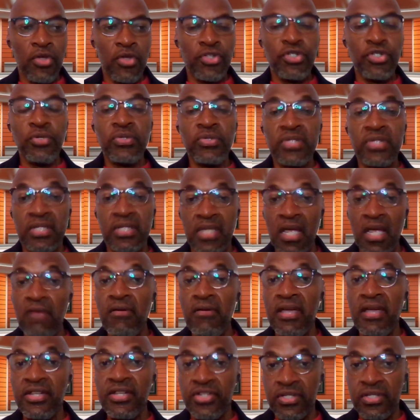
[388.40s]
using
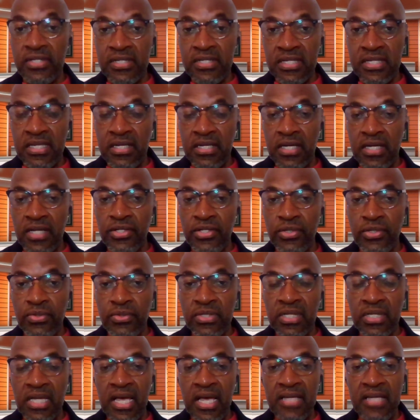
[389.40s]
their agency and
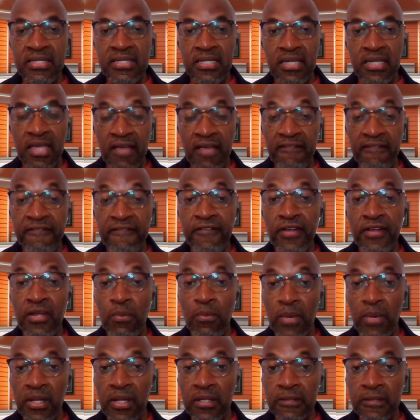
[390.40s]
utilizing their free
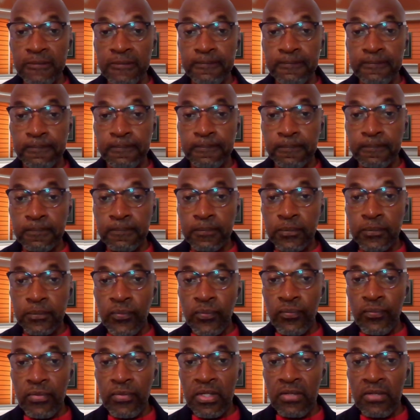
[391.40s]
will,
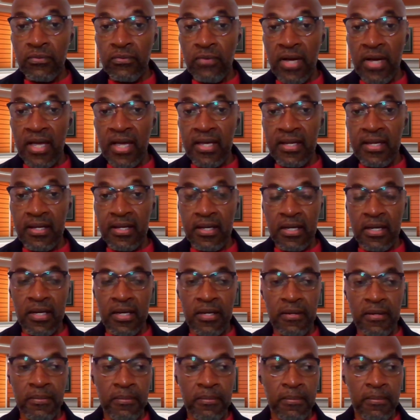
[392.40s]
right?
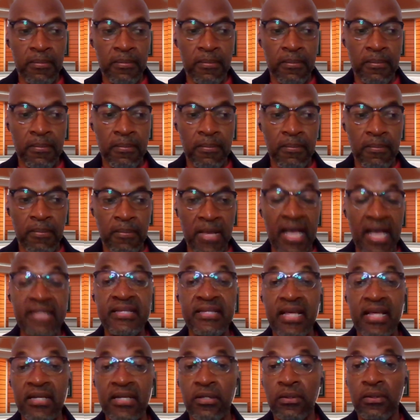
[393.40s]

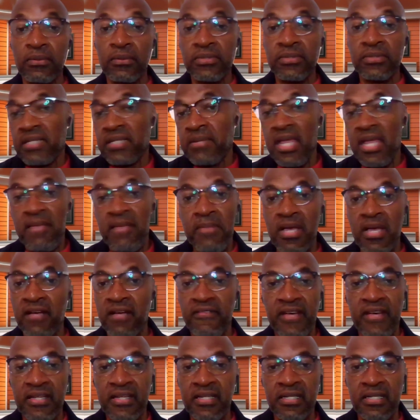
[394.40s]
As adults, and they may
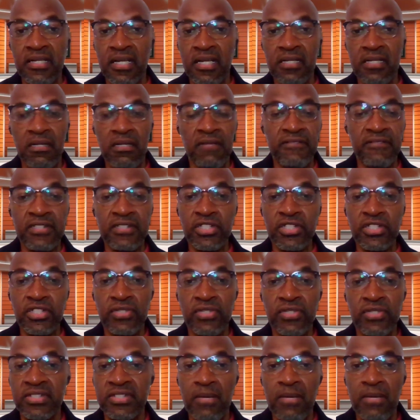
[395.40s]
have had a love
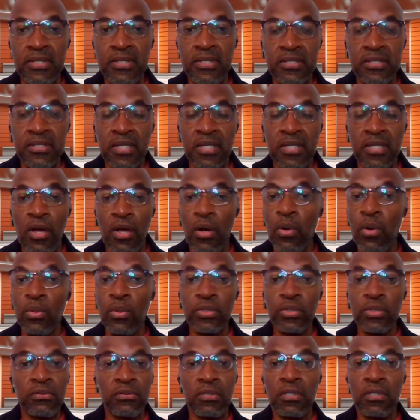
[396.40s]
interest that was
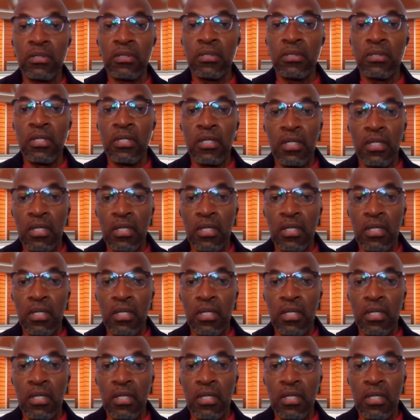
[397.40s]
older, or